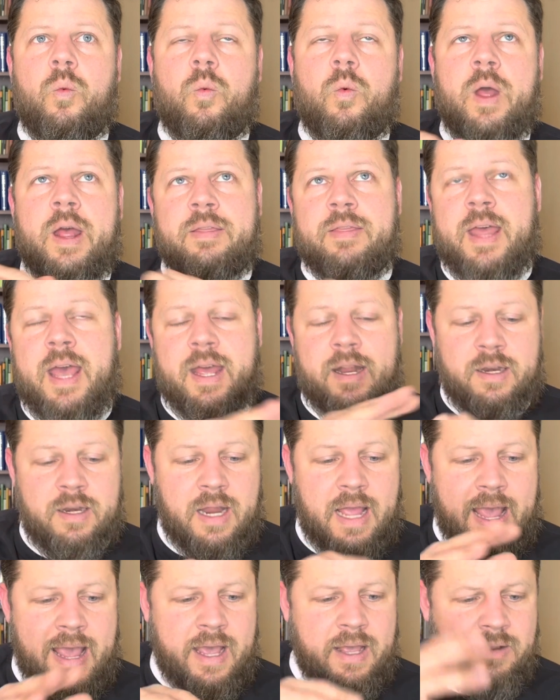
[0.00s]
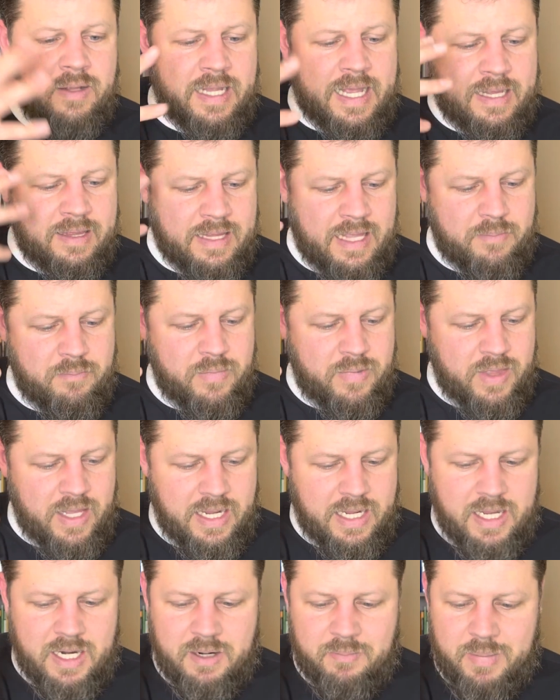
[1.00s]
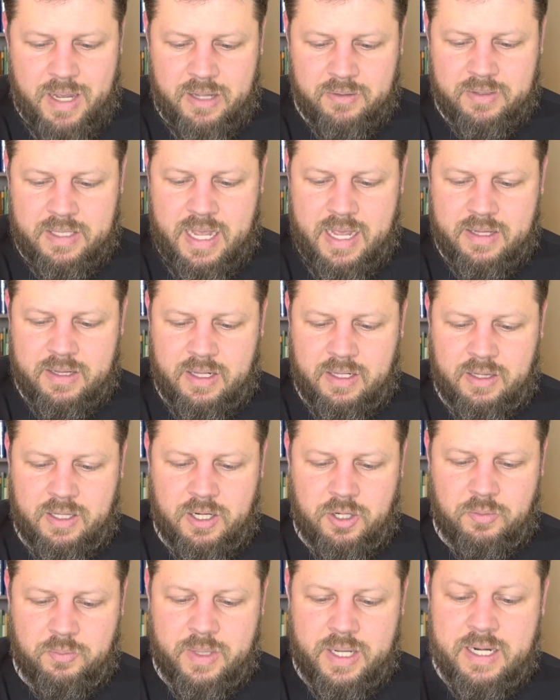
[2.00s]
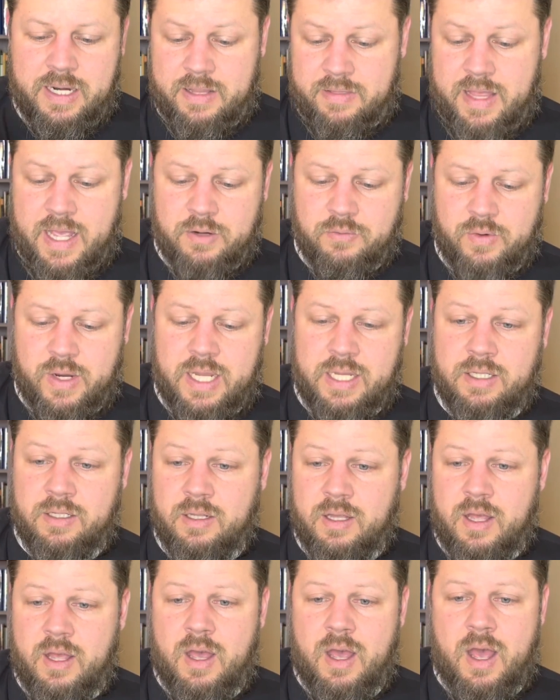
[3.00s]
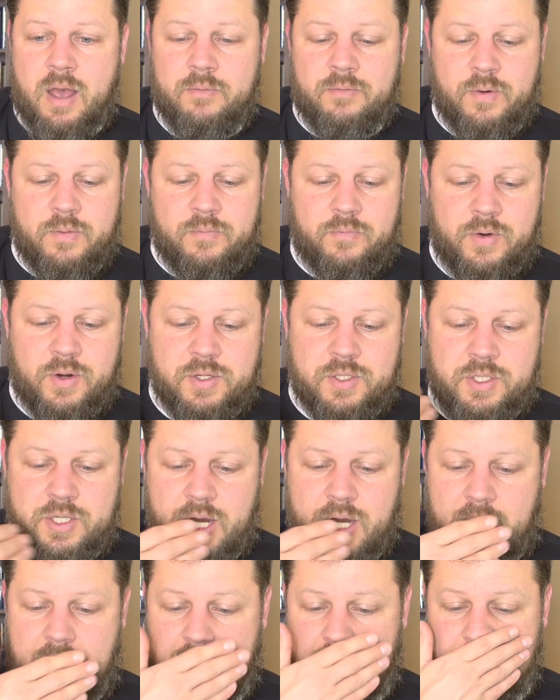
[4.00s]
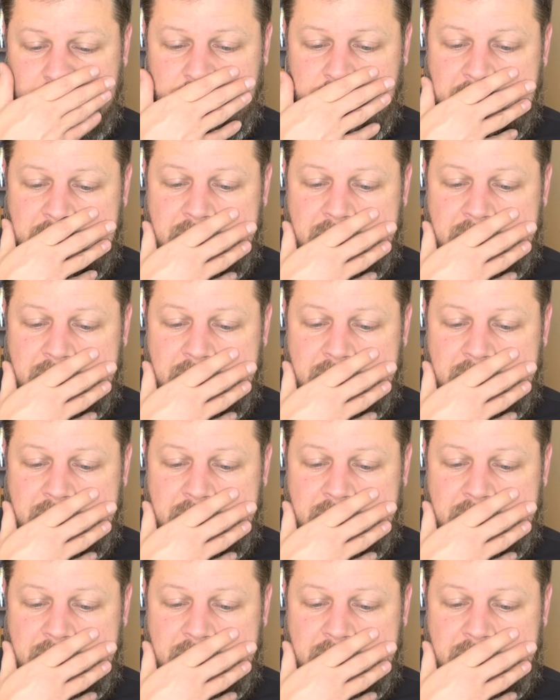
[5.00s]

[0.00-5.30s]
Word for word: and then uh, get them thinking about that a little bit, and then read uh, from First John.